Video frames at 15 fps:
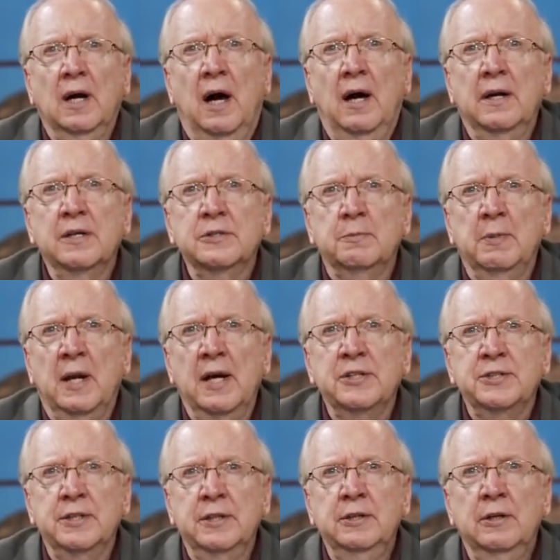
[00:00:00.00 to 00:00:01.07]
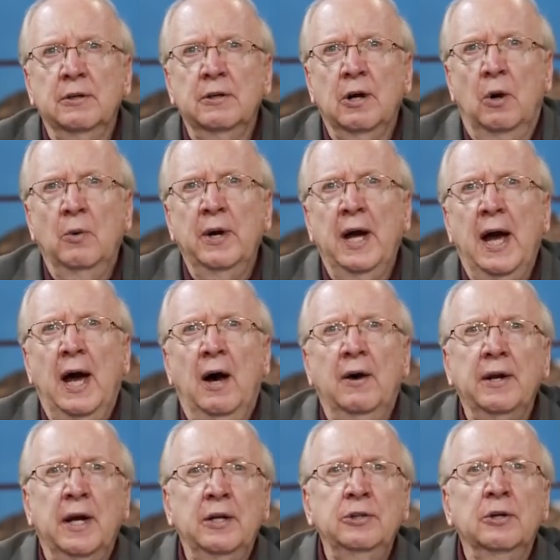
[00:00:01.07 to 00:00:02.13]
God is blessing your going
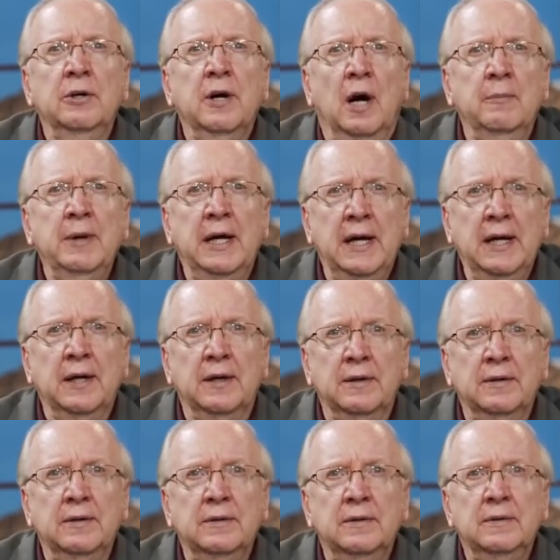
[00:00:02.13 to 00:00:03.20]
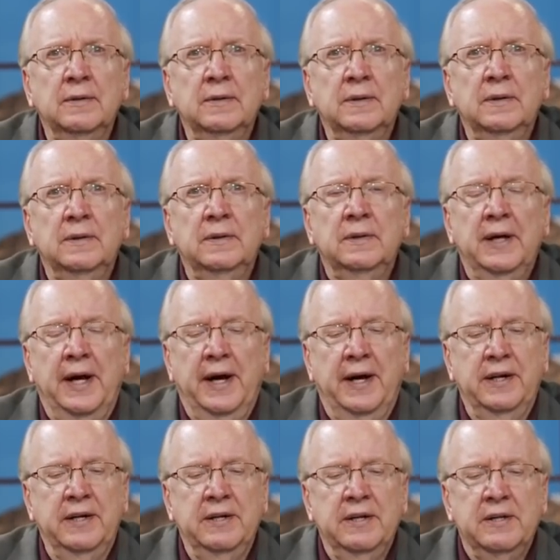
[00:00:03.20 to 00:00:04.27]
out and your coming in.
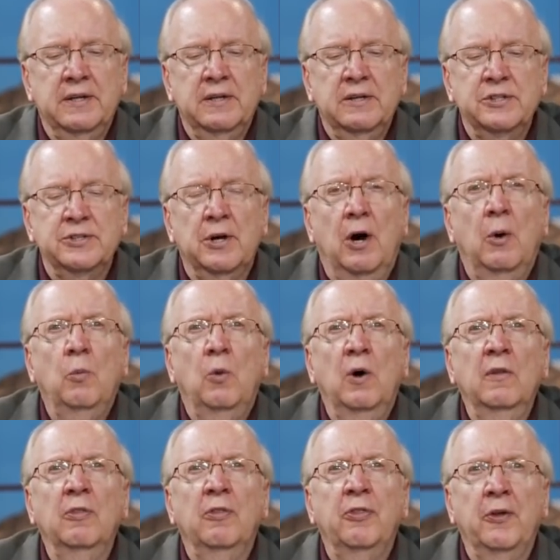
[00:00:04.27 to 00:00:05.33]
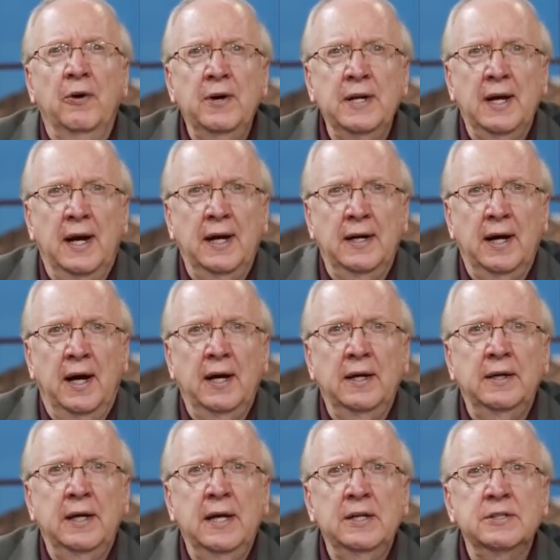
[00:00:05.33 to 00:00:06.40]
And Psalm
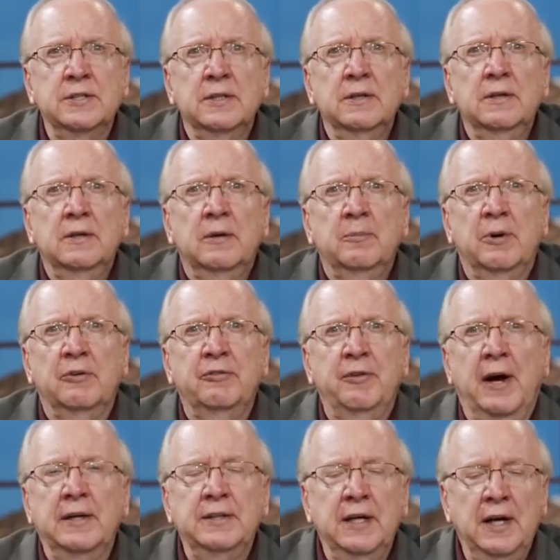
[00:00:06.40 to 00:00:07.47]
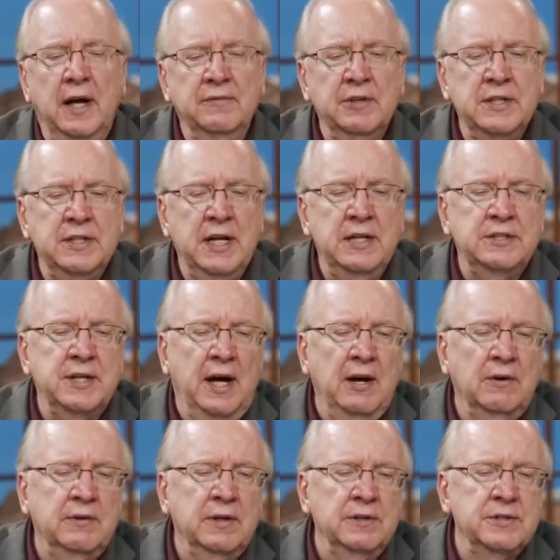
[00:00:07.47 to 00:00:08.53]
138:8, He's perfecting every
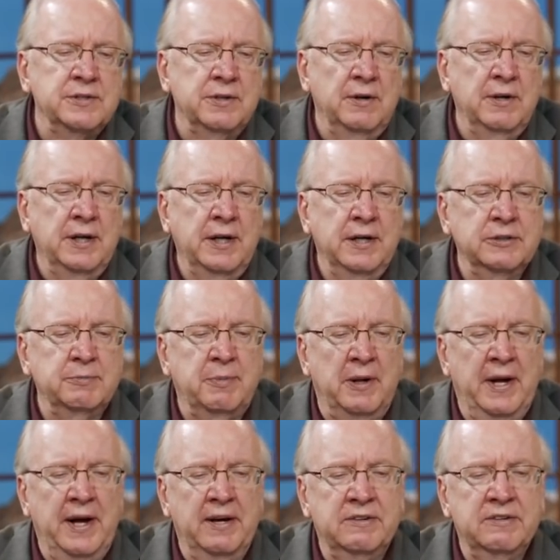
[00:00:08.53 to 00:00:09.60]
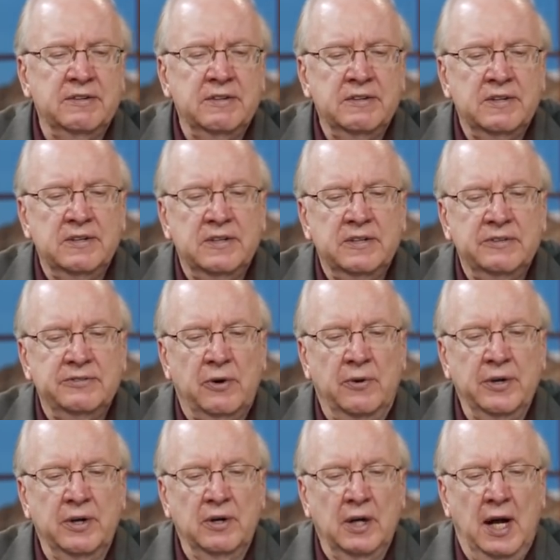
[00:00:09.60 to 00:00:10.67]
detail concerning His plan
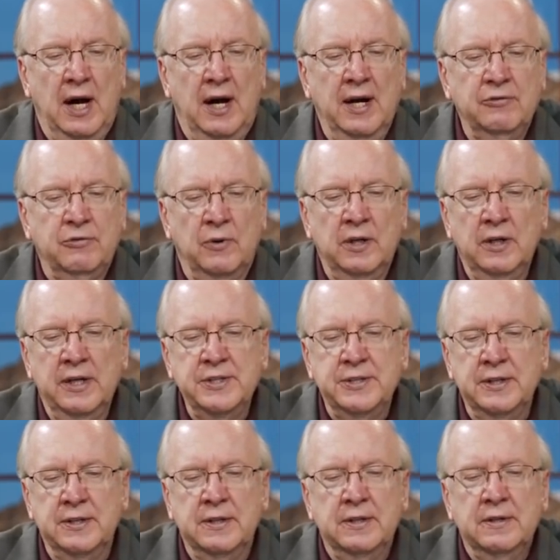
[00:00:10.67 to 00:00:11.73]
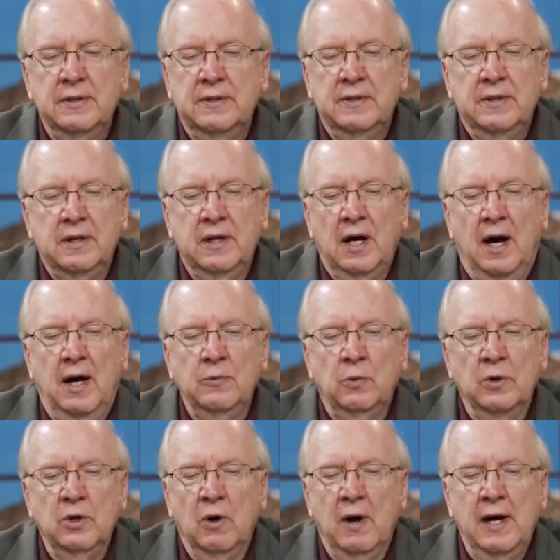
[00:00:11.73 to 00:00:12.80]
for your life. Well, listen,
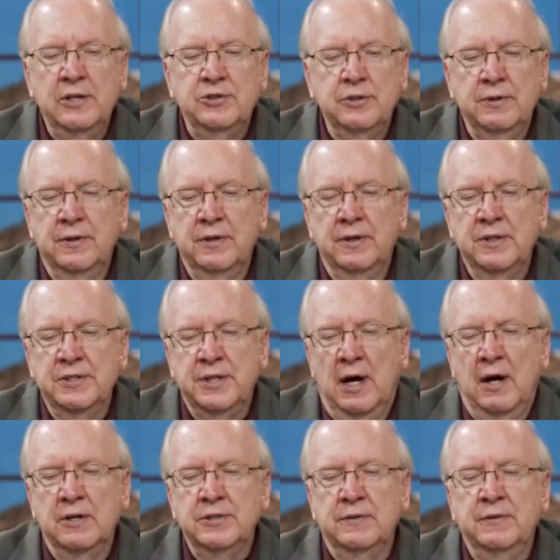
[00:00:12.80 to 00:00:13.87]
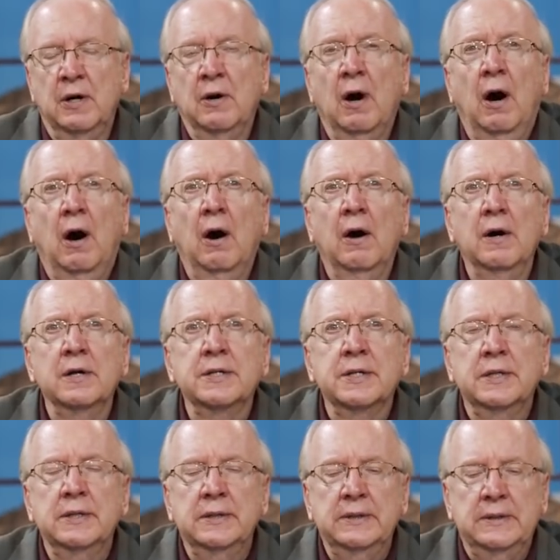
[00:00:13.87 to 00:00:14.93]
God will grant you the desires of your
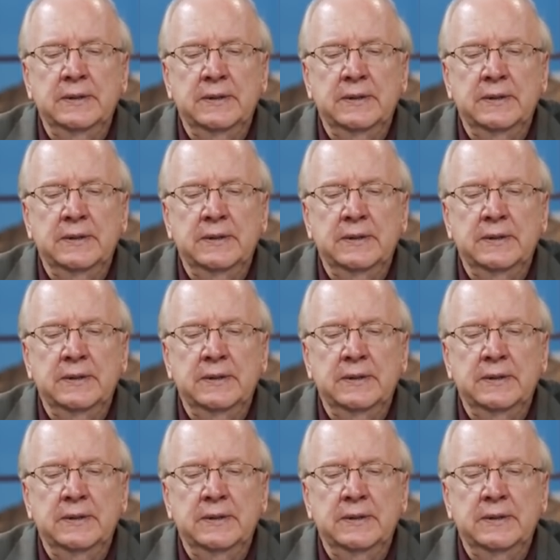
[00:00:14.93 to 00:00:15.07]
heart,